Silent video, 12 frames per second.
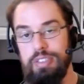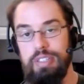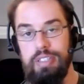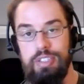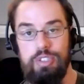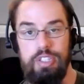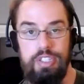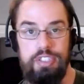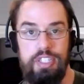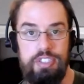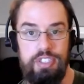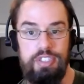the
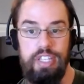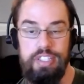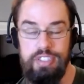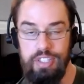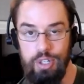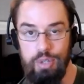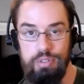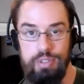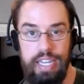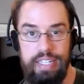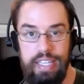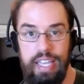decision that's going to
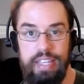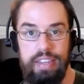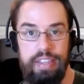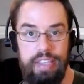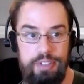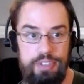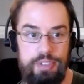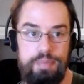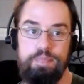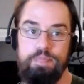override anything else.